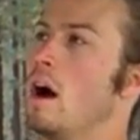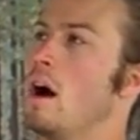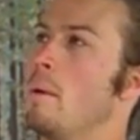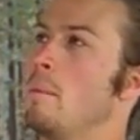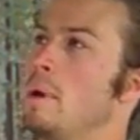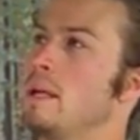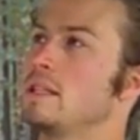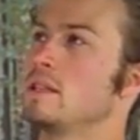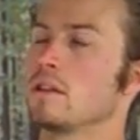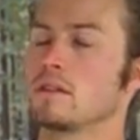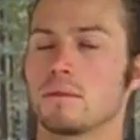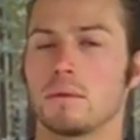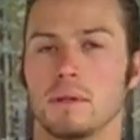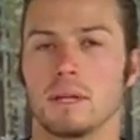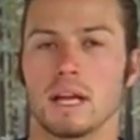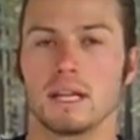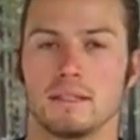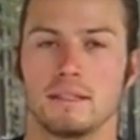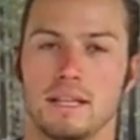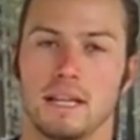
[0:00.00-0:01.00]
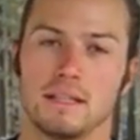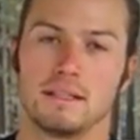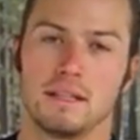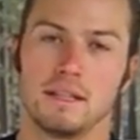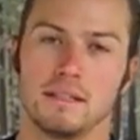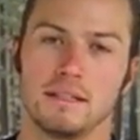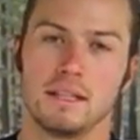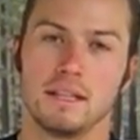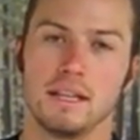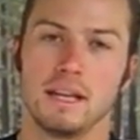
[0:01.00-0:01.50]
it's also a nice tasting
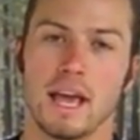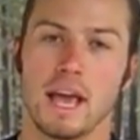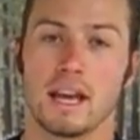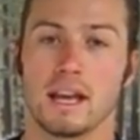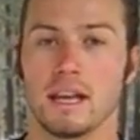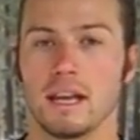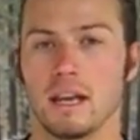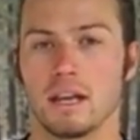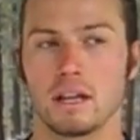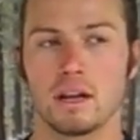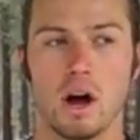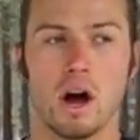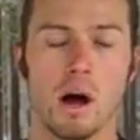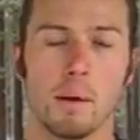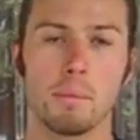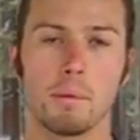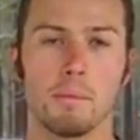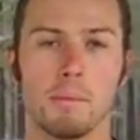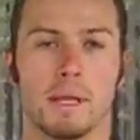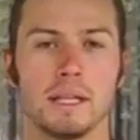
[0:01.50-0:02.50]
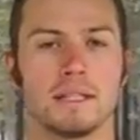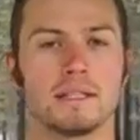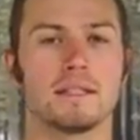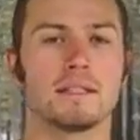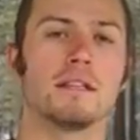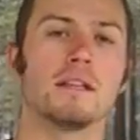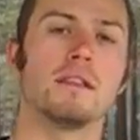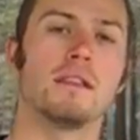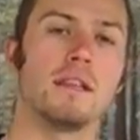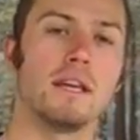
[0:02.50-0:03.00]
tea, and it
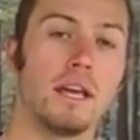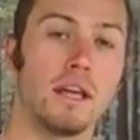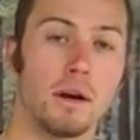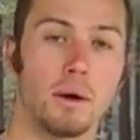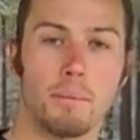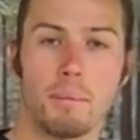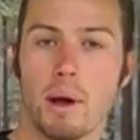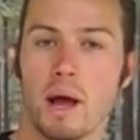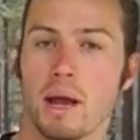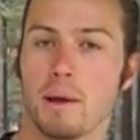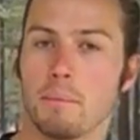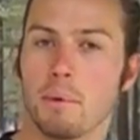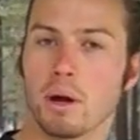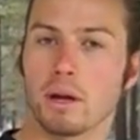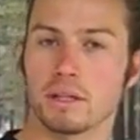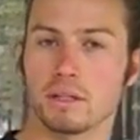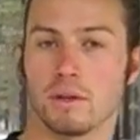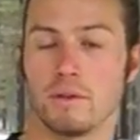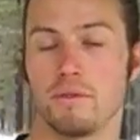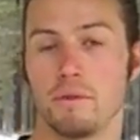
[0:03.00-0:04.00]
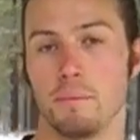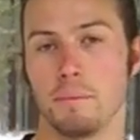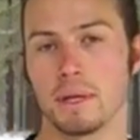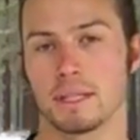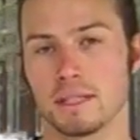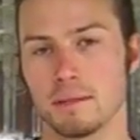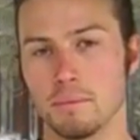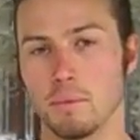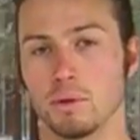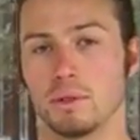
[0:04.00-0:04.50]
complements the inner pine bark. So if you
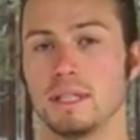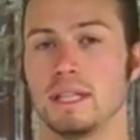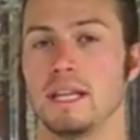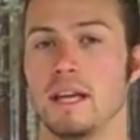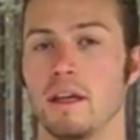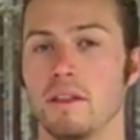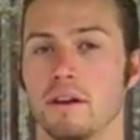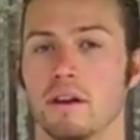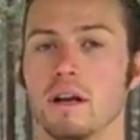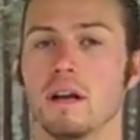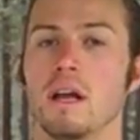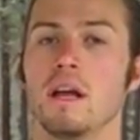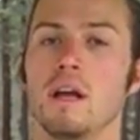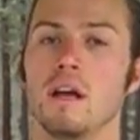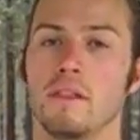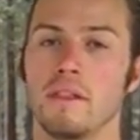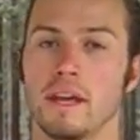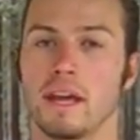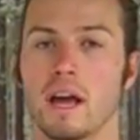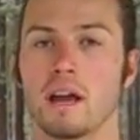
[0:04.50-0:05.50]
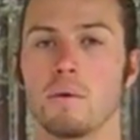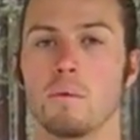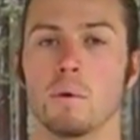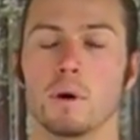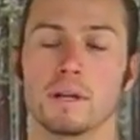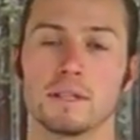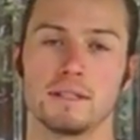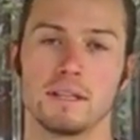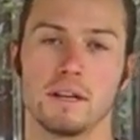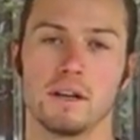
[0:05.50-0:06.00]
mix them both together, they kind of
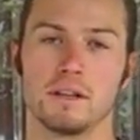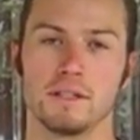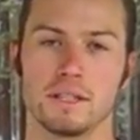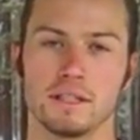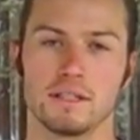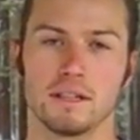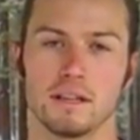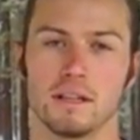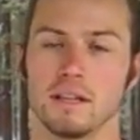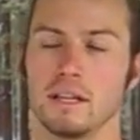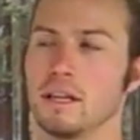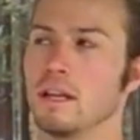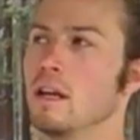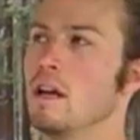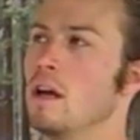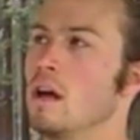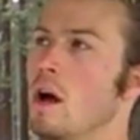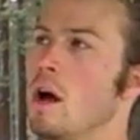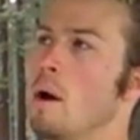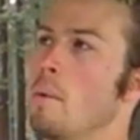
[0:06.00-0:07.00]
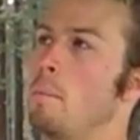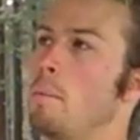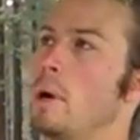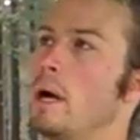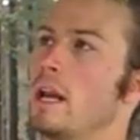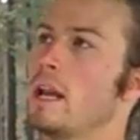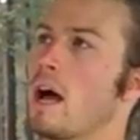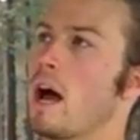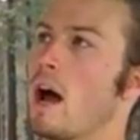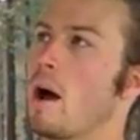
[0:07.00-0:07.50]
work synergistically.
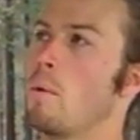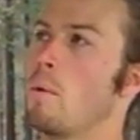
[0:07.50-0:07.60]
But I